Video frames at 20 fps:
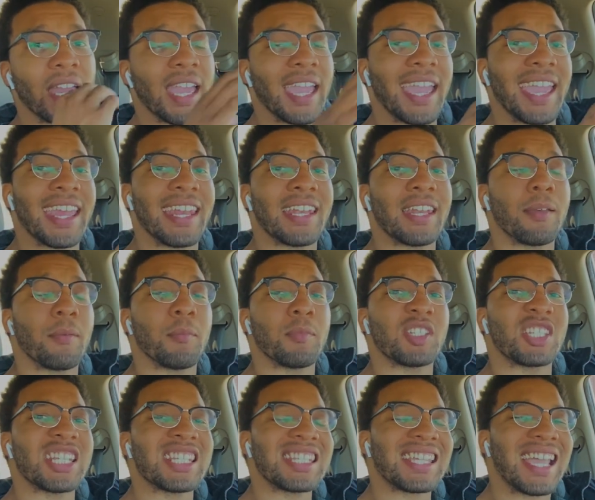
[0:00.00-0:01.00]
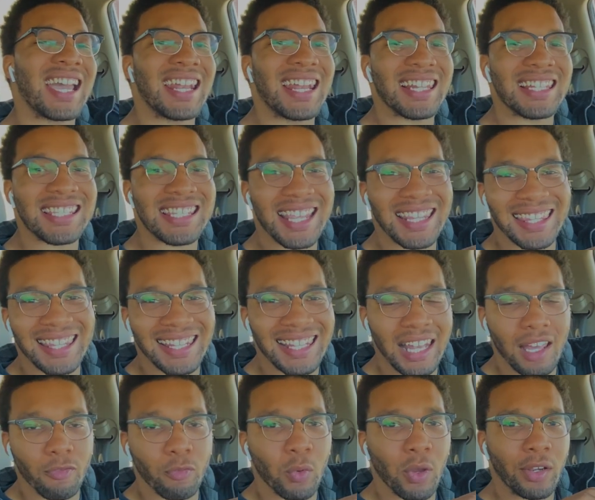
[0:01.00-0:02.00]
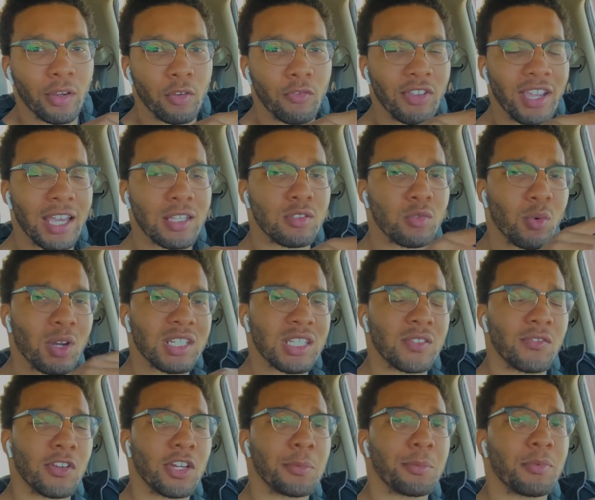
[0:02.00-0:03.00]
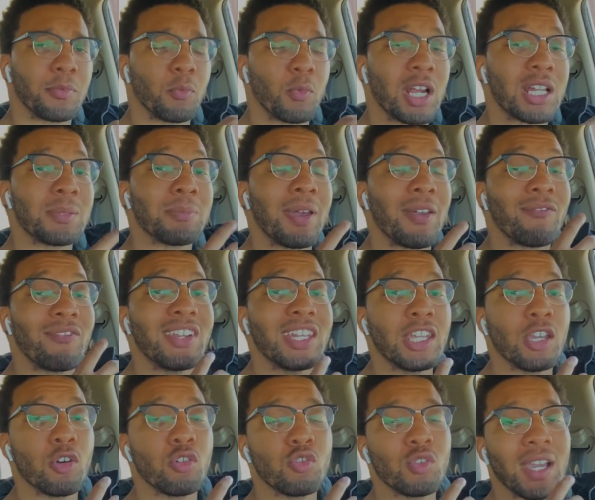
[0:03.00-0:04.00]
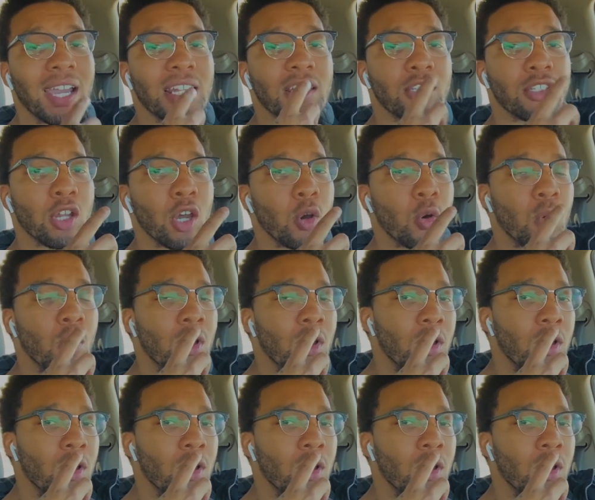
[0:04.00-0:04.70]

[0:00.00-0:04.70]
And just to kind of set the level, I know you guys who watch this video, watch my videos, you guys know